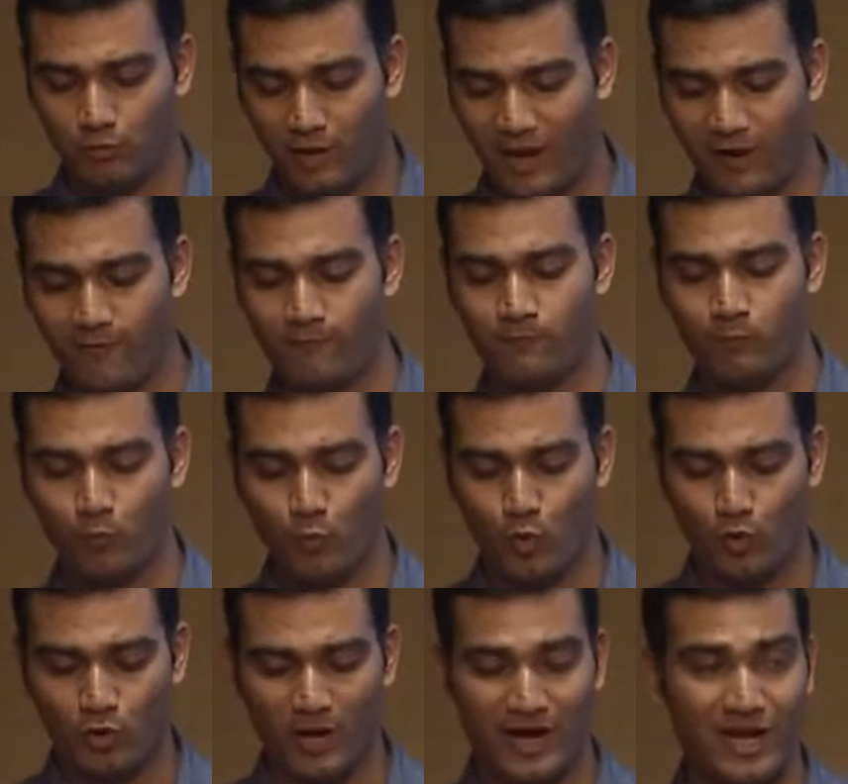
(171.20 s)
have
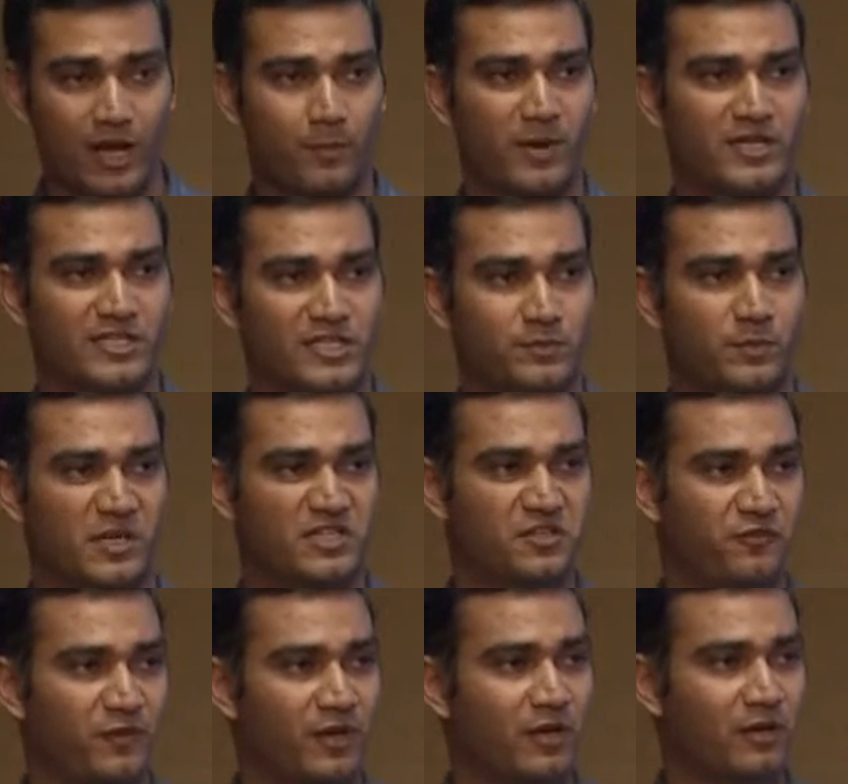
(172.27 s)
more
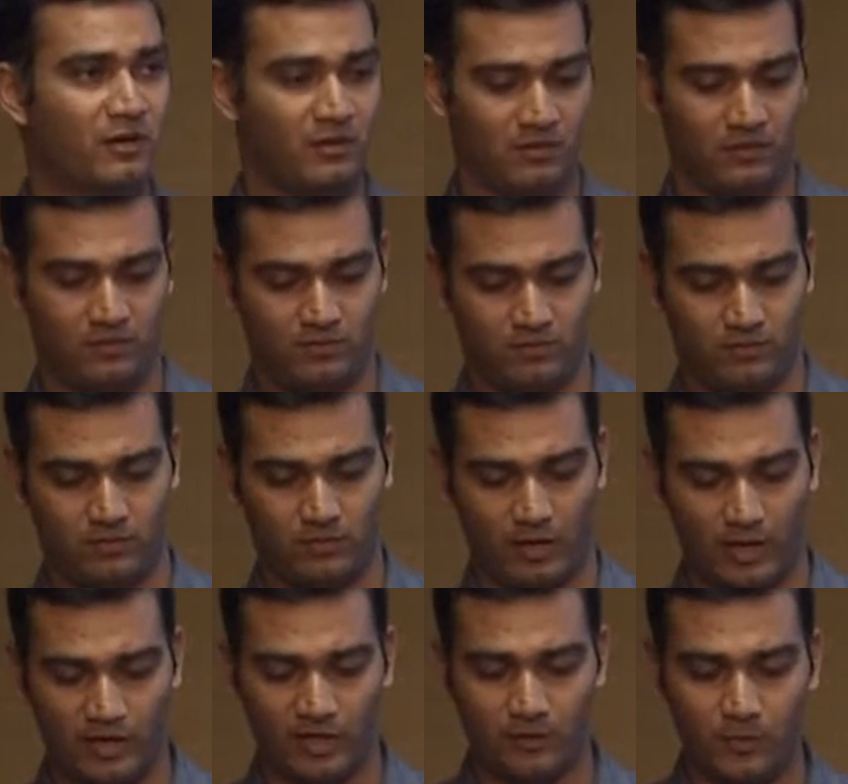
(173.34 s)
enterprise-specific
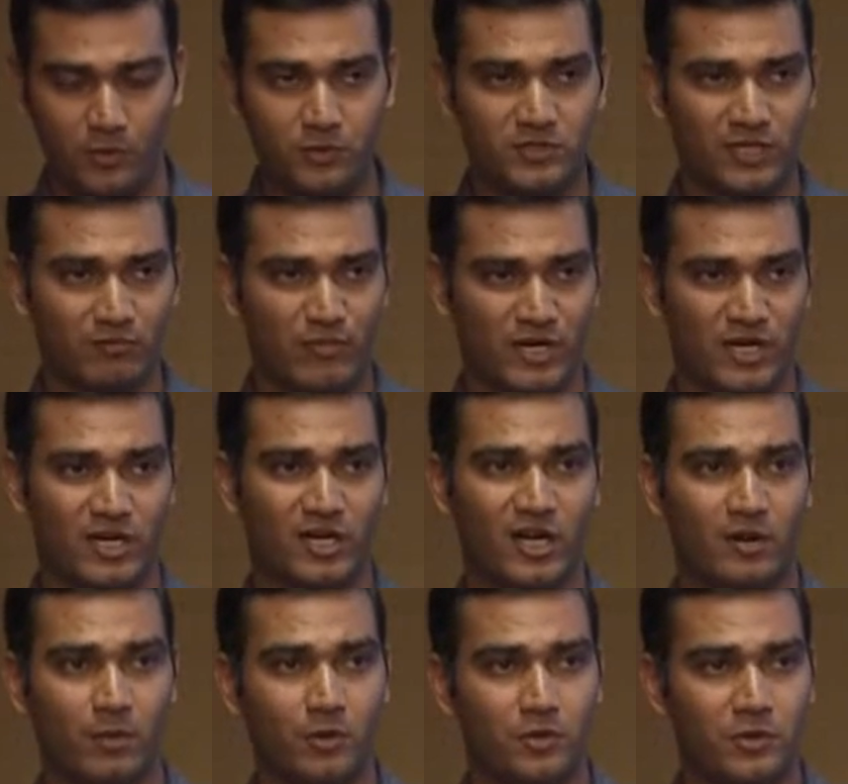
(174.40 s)
attributes and
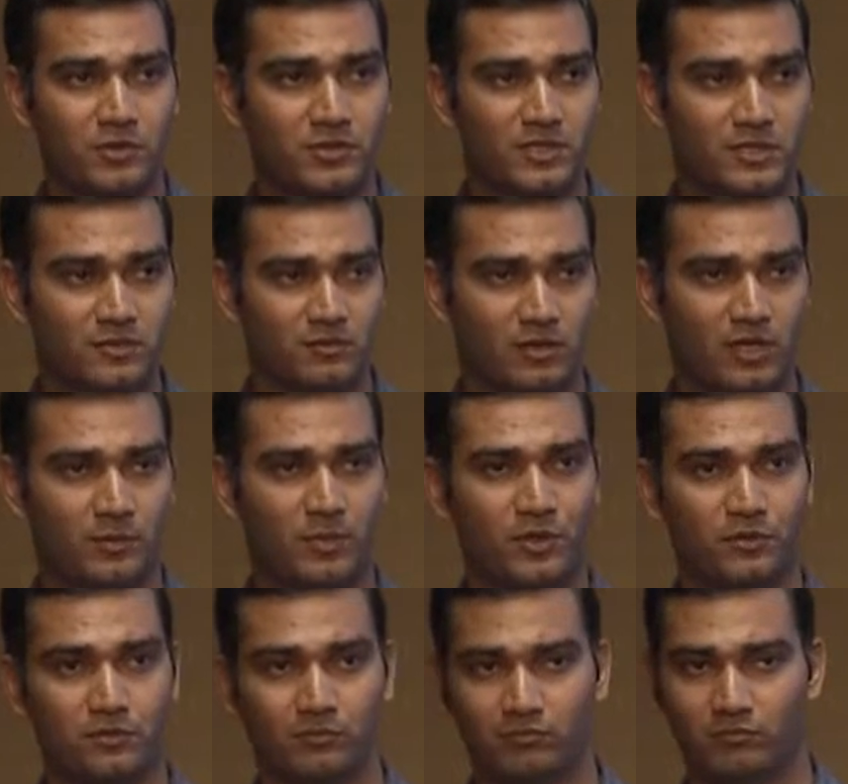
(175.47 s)
metadata about users to keep
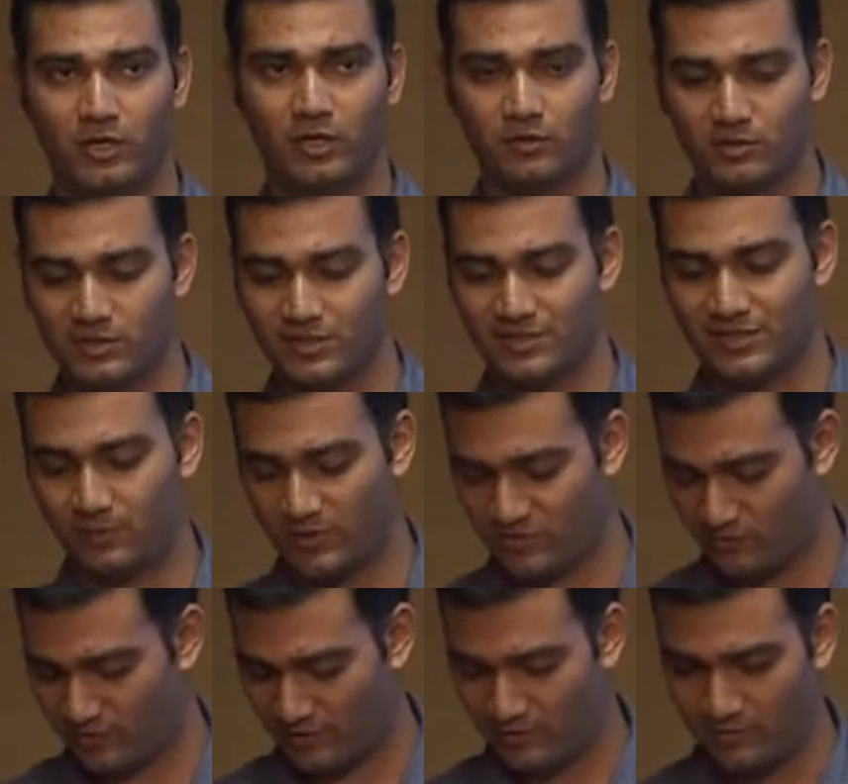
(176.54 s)
into the system
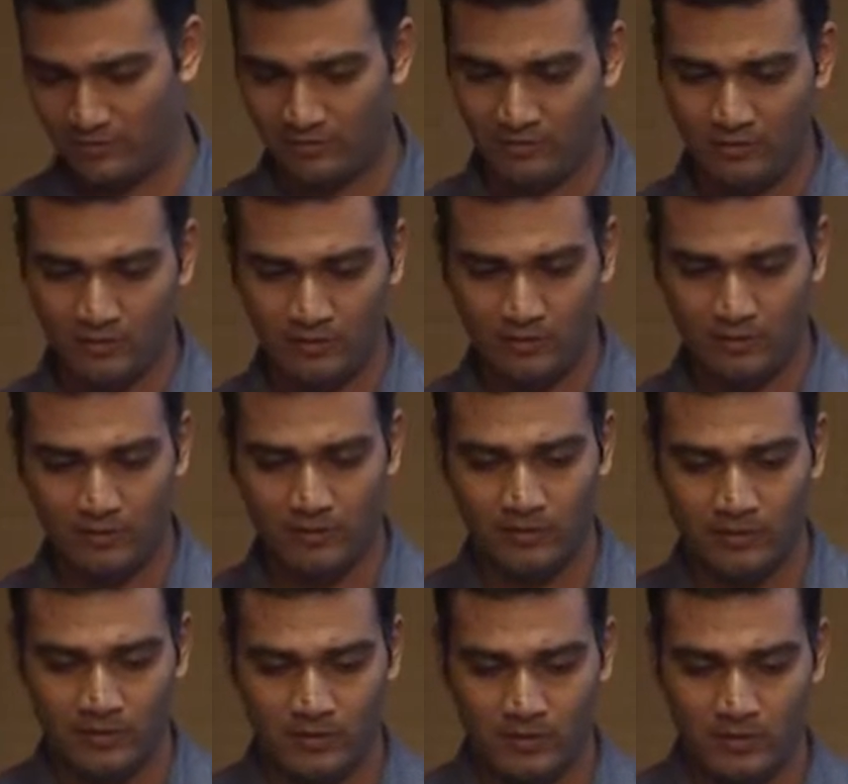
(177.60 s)
as well.
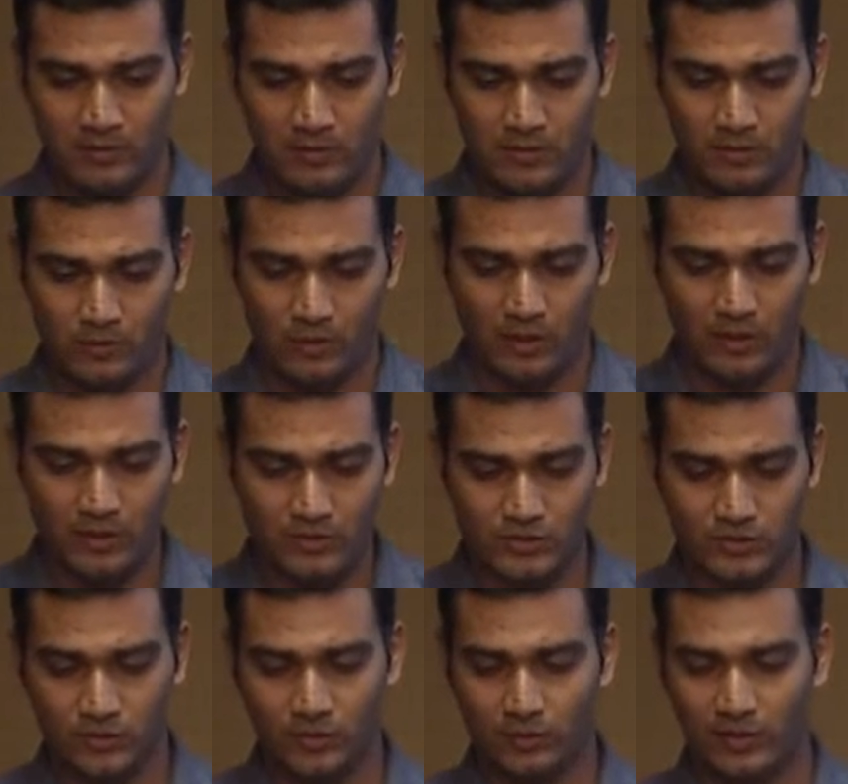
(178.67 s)
OK,
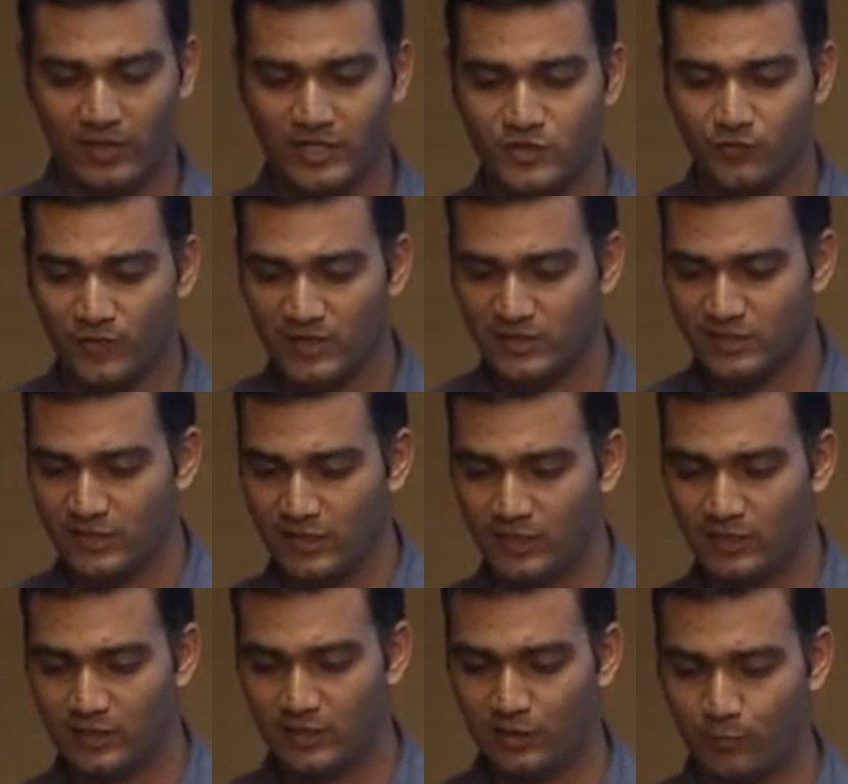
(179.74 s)
so let's first
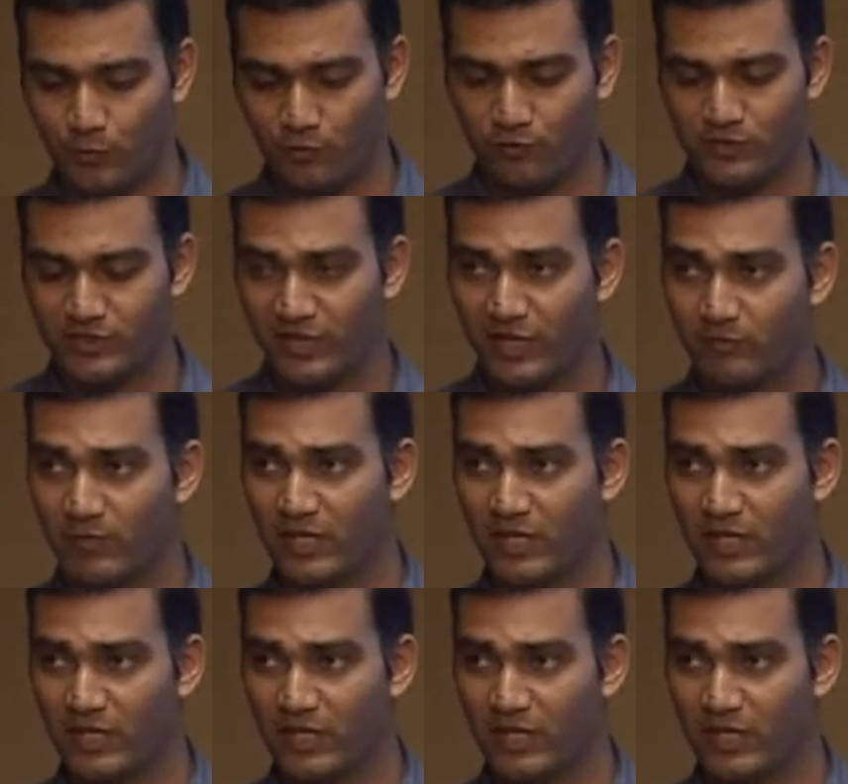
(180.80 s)
see the provisioning and